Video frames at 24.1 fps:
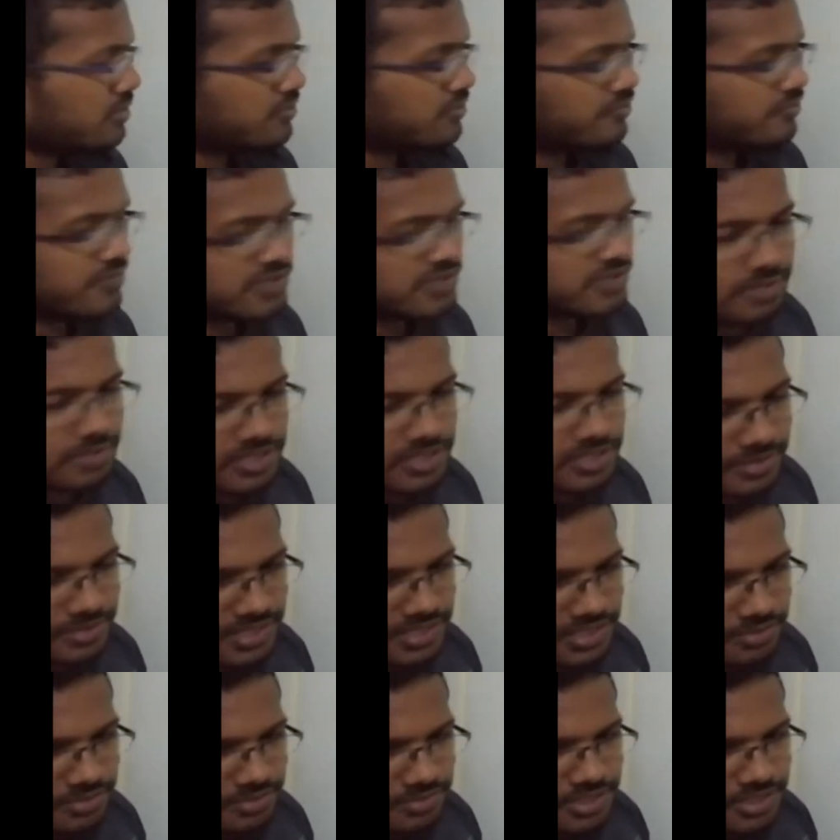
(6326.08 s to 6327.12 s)
Visible
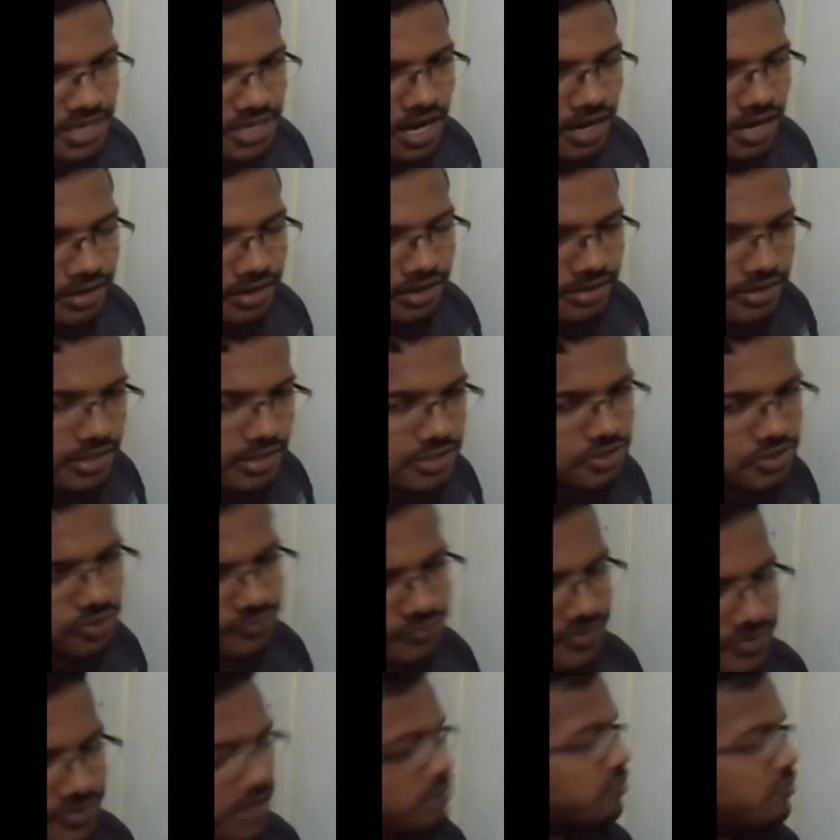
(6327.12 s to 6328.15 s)
spectrum is hundreds of
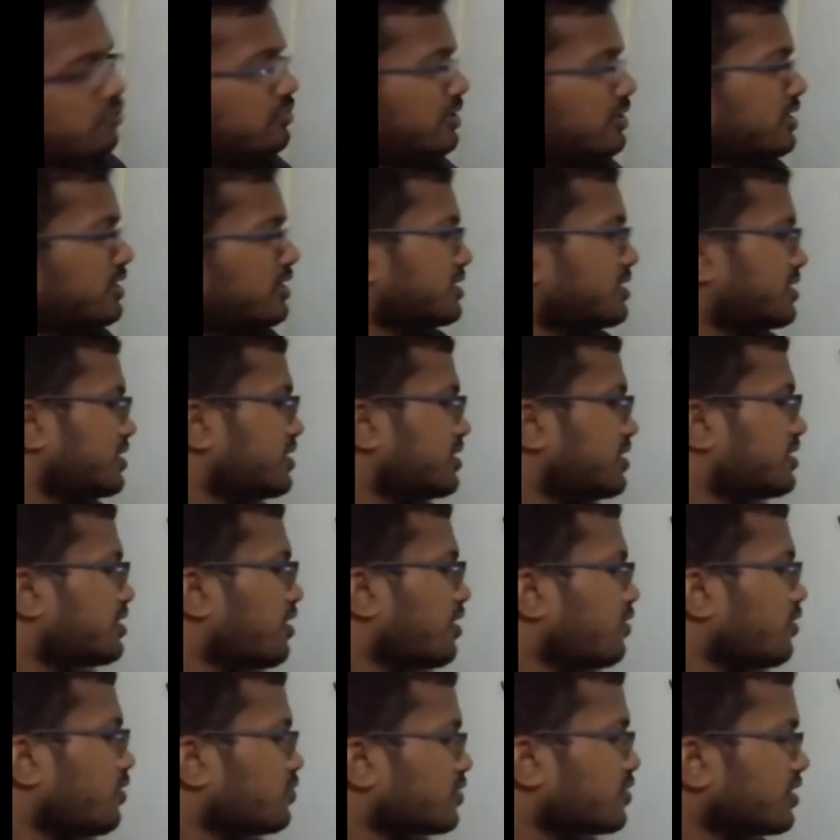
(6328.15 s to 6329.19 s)
nanometers,
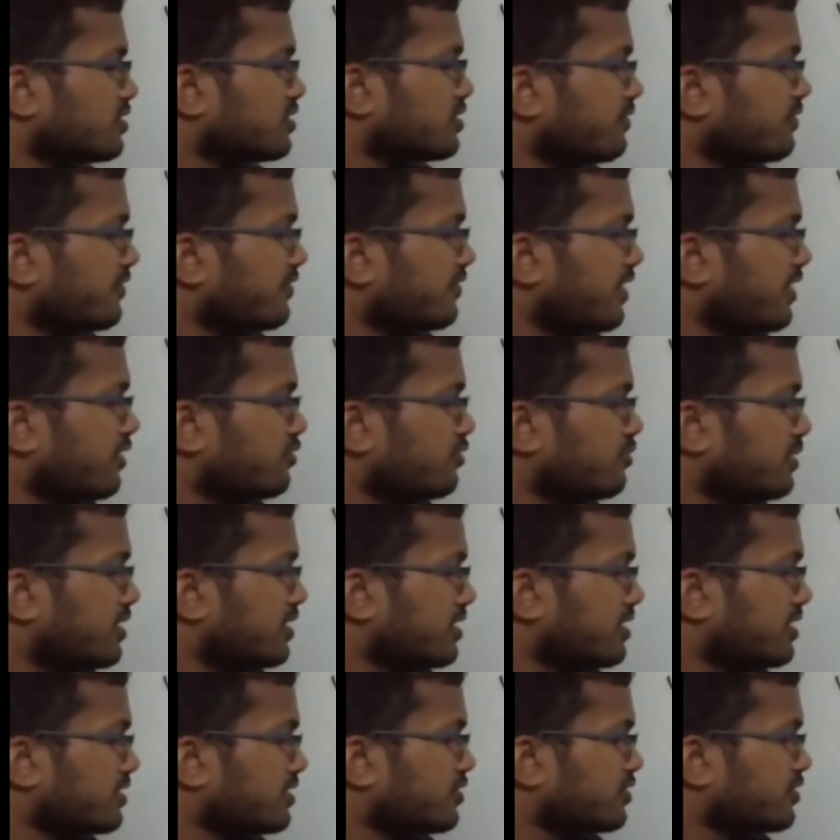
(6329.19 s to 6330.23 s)
thousands of
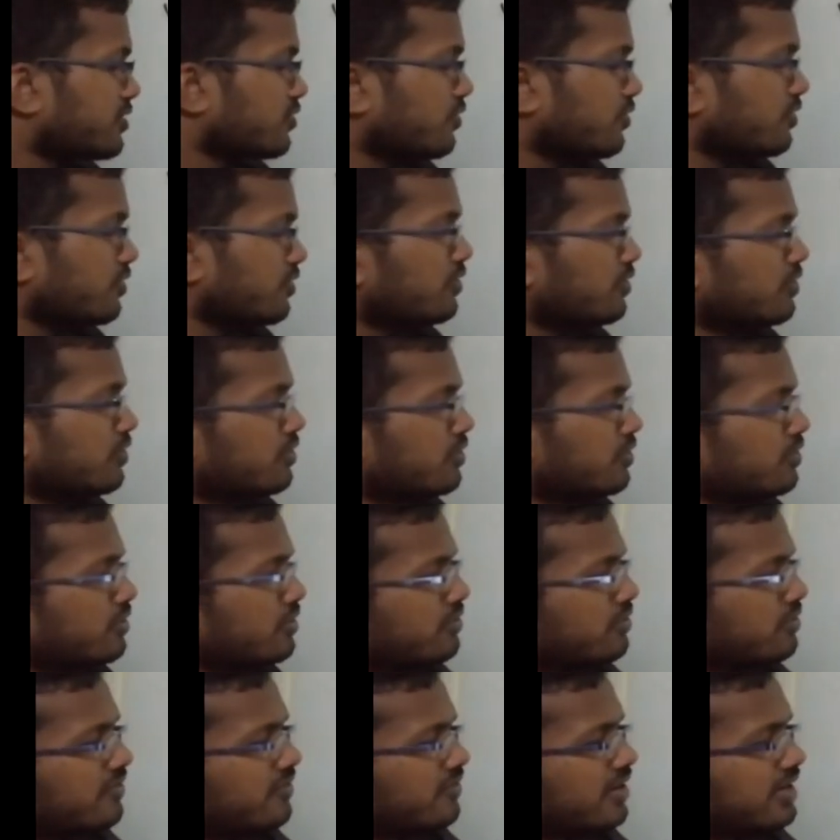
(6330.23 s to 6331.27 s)
nanometers. So
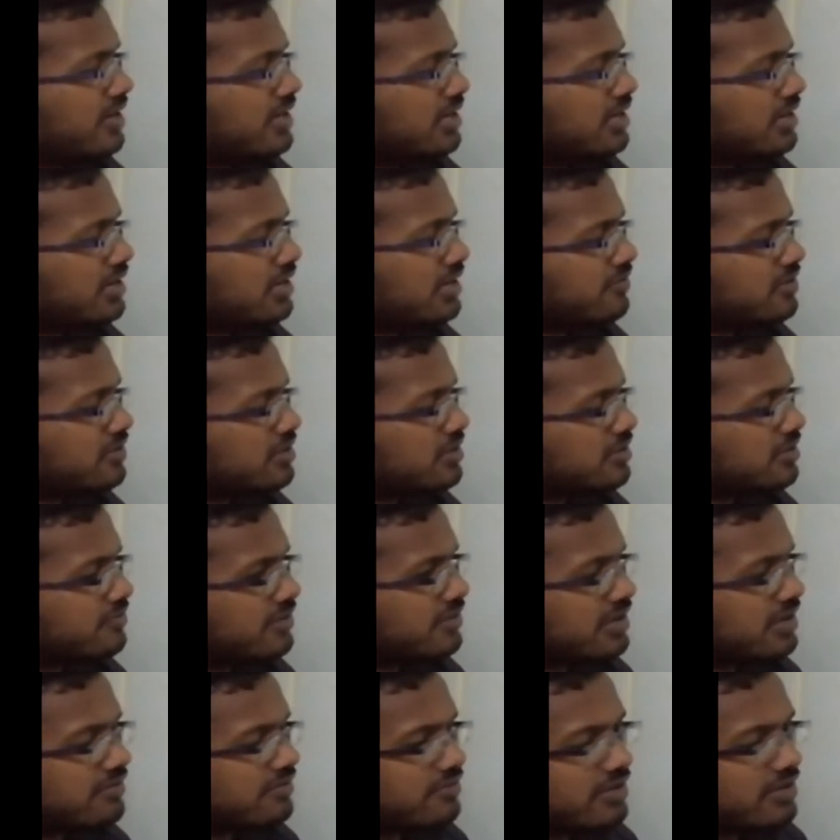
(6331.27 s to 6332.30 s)
we are dealing with a
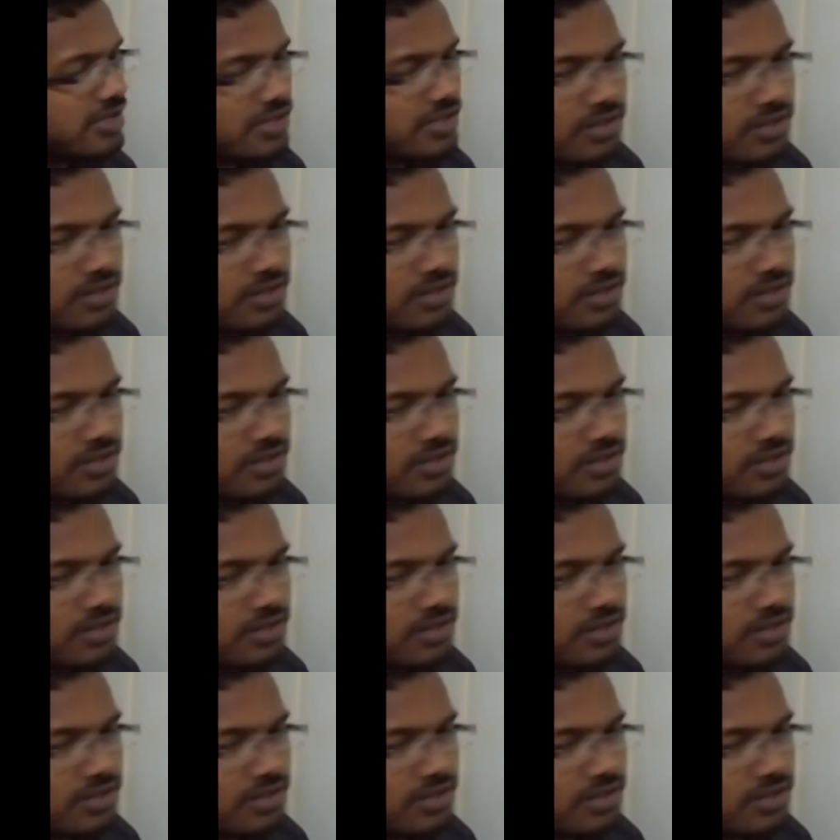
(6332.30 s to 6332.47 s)
wavelength